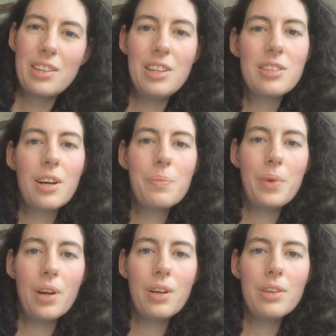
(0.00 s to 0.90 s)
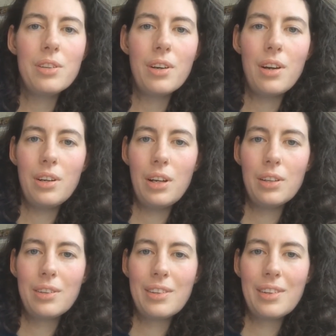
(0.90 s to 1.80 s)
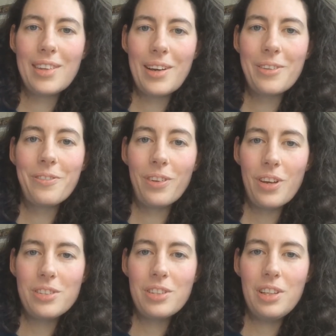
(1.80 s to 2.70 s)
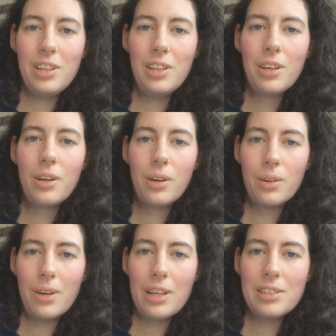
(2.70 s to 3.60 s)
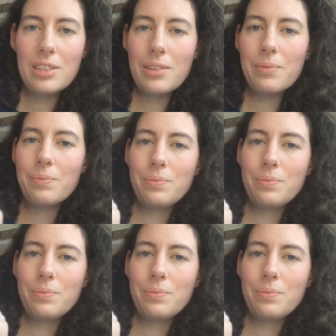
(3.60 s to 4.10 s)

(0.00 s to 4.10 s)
These are beyond our velocity horizon.